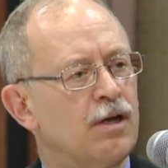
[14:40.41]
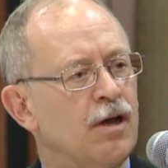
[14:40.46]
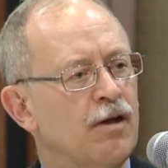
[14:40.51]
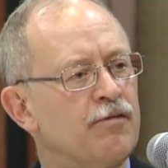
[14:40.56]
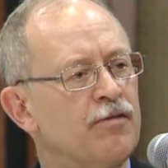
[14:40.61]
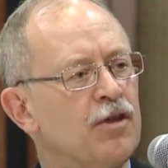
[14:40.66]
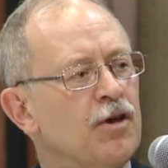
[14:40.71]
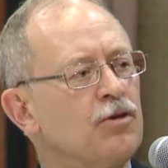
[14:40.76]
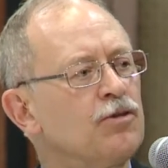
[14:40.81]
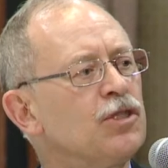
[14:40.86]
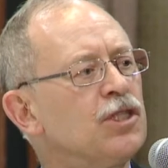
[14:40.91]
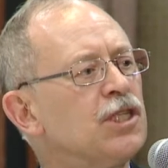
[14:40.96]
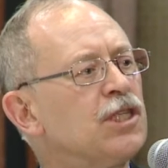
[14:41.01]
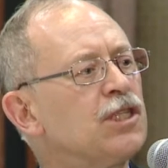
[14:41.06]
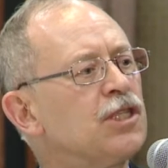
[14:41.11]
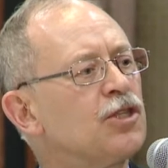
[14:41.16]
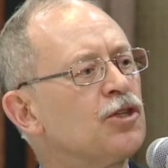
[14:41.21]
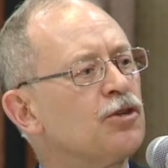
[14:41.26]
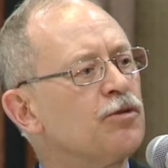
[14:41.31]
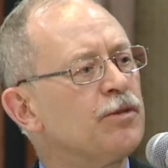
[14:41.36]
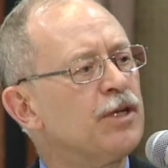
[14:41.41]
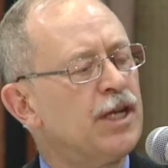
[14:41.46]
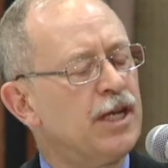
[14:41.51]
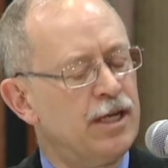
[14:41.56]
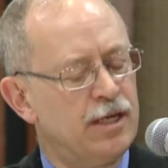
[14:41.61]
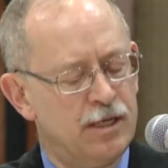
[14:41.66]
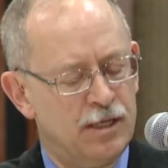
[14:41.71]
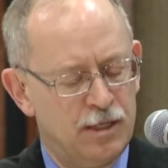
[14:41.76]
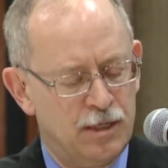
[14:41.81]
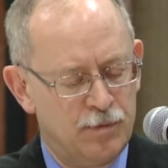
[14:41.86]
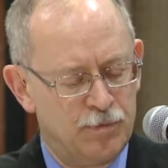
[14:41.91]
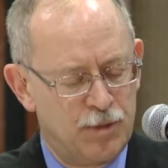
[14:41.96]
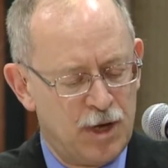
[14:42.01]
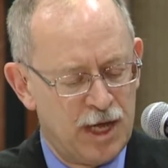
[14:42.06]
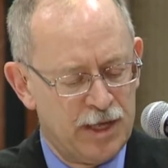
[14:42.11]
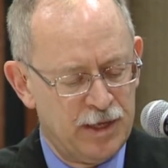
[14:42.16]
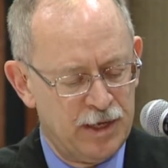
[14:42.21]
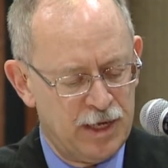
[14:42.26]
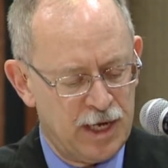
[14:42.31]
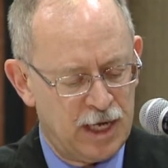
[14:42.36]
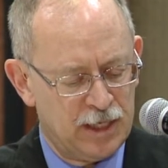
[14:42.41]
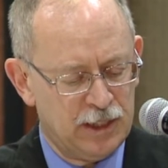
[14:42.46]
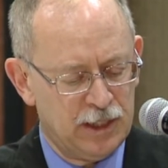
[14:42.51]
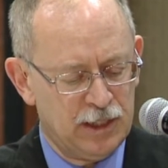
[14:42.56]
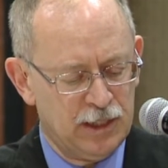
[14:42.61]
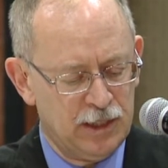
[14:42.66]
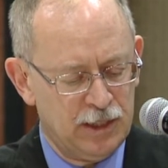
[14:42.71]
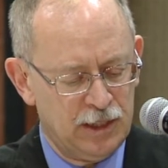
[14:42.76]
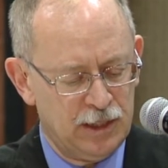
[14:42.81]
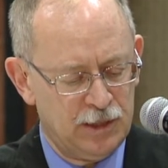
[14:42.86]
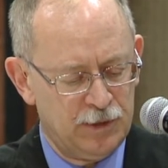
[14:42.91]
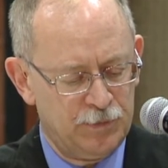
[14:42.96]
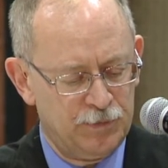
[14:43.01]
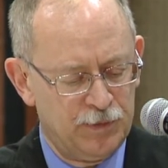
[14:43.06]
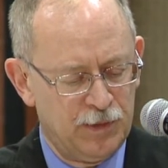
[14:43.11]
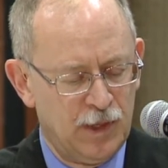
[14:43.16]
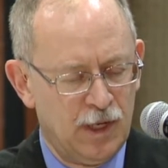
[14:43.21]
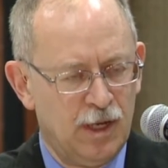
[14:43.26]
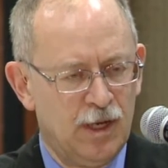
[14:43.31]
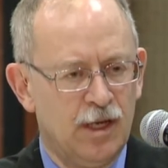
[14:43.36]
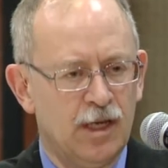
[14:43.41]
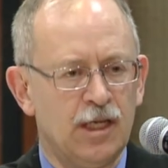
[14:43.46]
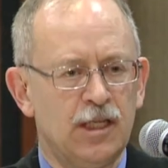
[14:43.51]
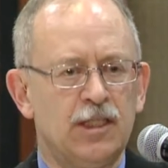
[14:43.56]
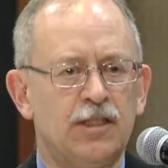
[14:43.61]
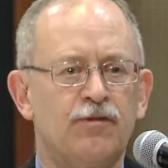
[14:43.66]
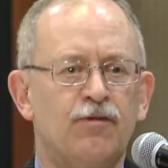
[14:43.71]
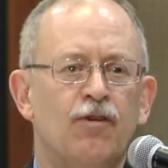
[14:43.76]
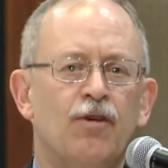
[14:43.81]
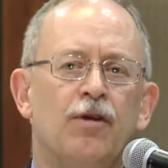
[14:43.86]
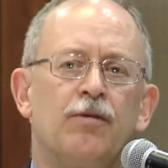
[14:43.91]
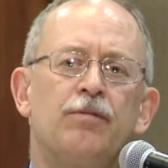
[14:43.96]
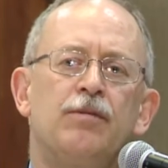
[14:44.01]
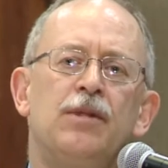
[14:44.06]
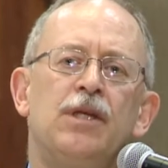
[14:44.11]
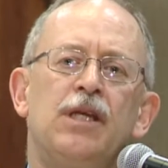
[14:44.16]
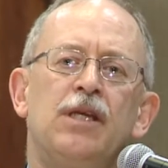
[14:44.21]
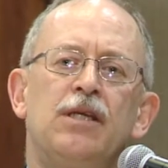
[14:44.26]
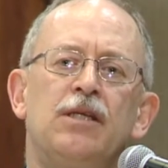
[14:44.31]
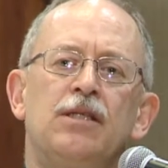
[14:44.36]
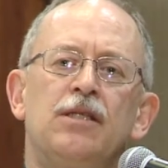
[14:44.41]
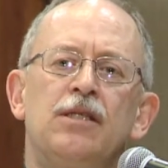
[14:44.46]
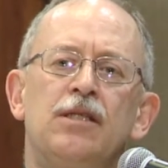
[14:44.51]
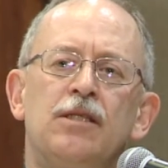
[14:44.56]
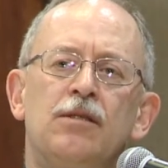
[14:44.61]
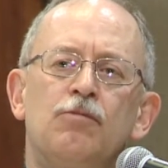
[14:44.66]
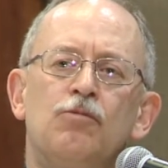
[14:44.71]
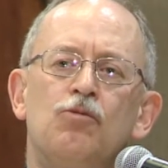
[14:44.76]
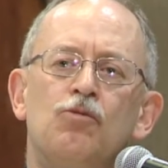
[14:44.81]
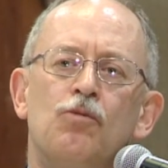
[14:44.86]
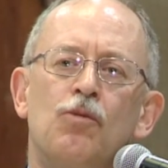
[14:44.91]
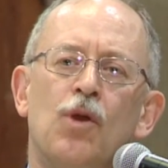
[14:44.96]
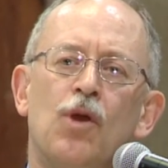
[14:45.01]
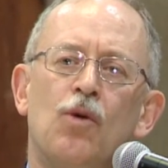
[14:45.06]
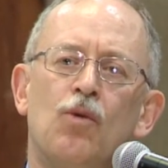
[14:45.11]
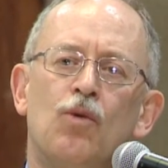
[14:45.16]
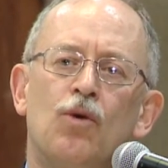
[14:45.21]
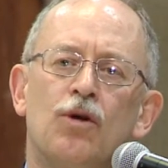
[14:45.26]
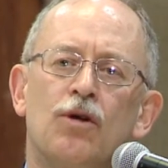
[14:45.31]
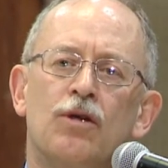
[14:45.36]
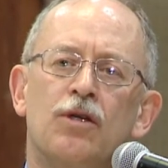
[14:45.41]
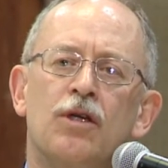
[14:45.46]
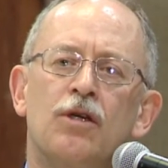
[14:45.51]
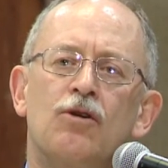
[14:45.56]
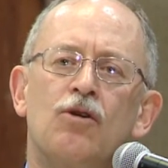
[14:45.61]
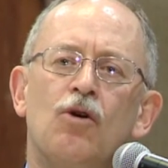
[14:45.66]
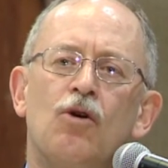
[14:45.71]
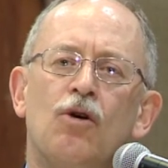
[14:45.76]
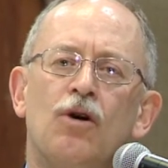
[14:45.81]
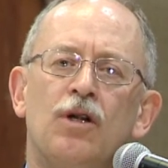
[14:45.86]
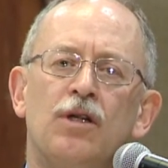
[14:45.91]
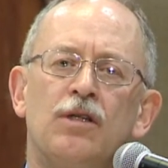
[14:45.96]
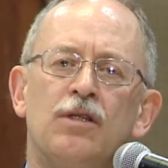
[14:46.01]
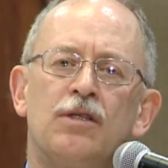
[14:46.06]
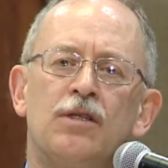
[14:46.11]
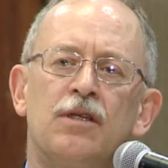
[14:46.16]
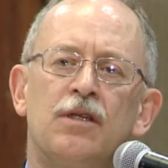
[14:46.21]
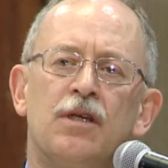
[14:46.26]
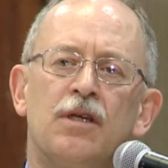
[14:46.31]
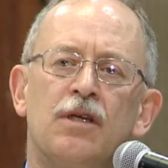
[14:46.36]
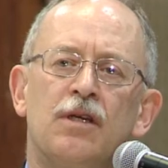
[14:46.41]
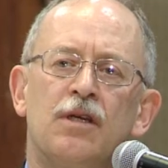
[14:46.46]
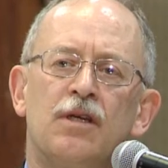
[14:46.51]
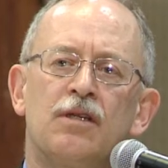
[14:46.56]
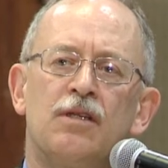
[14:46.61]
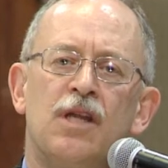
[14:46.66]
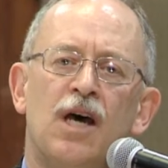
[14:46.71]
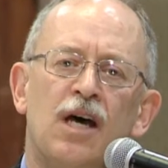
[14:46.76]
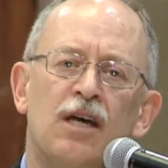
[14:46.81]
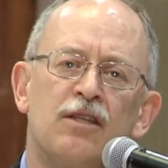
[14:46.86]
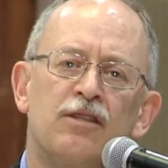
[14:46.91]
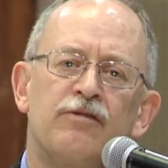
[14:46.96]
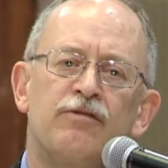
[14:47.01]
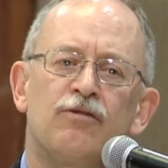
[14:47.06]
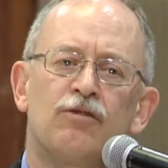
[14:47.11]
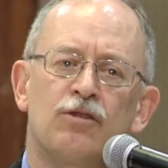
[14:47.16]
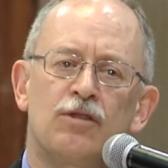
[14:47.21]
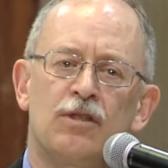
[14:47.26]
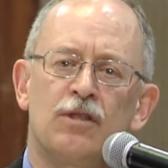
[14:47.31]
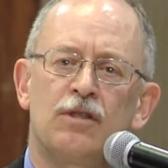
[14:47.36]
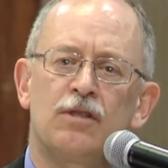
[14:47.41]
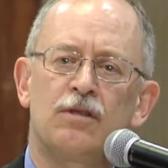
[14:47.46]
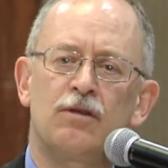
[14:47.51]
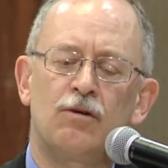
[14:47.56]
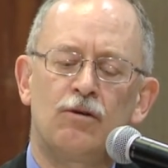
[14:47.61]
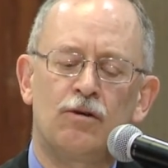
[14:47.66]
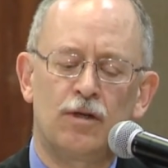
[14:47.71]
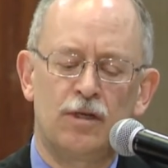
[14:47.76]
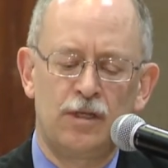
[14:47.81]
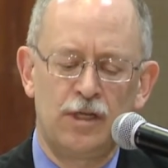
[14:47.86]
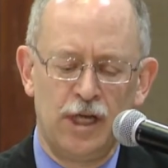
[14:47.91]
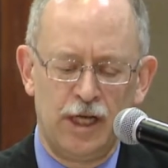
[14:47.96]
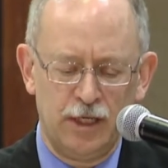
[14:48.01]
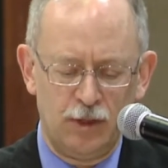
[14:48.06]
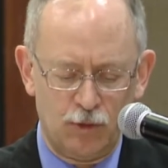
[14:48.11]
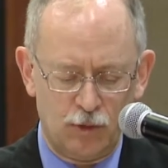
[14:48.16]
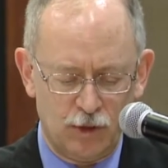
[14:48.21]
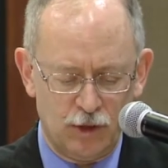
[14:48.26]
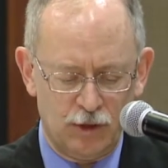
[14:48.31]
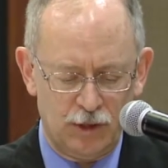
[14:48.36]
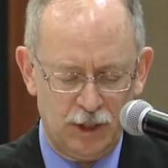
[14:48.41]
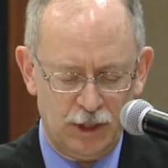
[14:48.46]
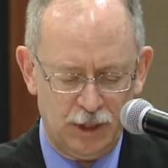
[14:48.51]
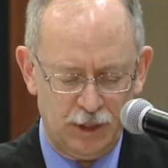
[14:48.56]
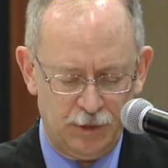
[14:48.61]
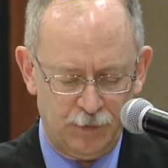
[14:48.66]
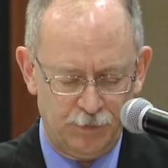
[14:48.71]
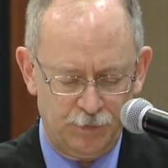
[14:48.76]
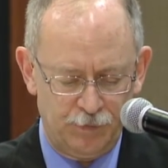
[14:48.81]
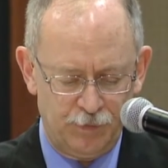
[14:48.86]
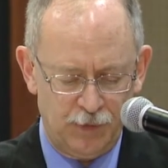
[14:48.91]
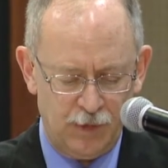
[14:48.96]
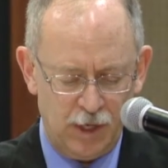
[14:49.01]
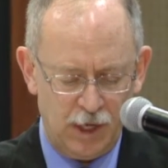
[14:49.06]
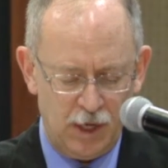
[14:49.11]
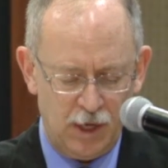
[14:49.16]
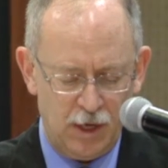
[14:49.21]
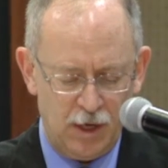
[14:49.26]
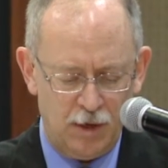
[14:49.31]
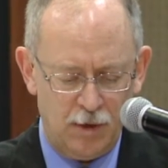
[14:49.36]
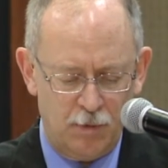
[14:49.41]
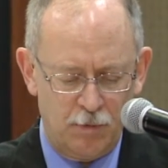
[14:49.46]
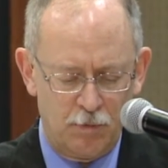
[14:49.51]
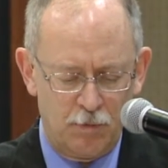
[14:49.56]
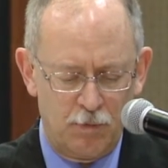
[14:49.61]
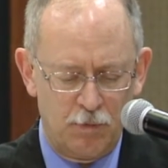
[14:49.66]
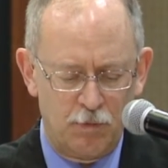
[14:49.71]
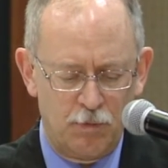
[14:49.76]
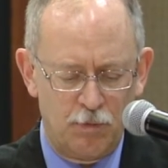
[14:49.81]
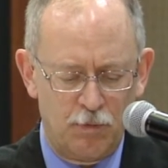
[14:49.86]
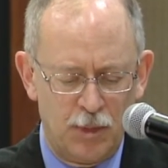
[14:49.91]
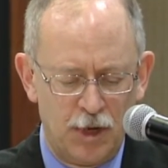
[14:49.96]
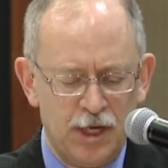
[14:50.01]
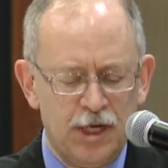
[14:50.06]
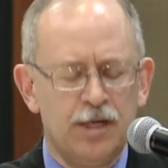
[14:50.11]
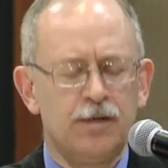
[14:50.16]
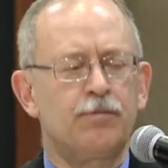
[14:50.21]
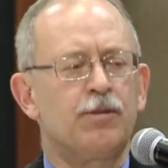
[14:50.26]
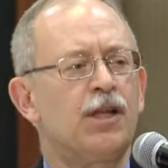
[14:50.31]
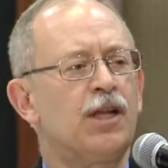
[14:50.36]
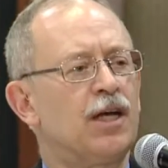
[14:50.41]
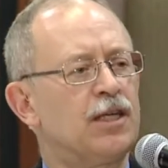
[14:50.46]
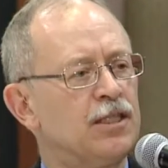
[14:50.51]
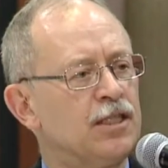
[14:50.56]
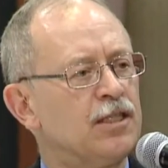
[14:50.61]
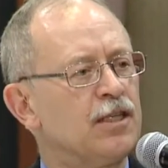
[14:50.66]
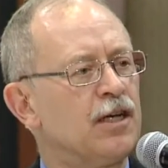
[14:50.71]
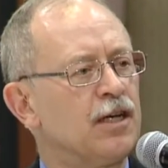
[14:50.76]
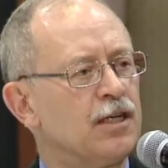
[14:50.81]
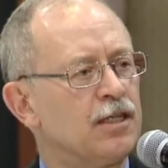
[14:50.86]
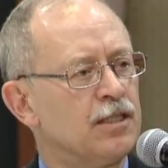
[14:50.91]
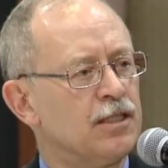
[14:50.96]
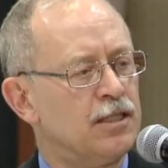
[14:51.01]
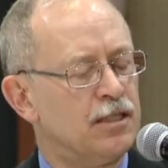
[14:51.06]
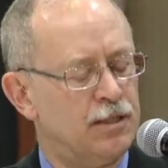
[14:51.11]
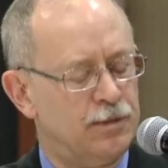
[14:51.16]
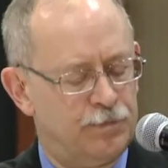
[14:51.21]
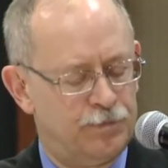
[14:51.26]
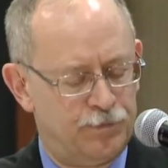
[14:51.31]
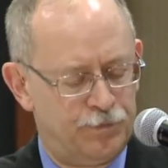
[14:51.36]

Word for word: of those exterminated by the Nazis. It's from his work called Nachtwörten, or Night Words. But it applies to us.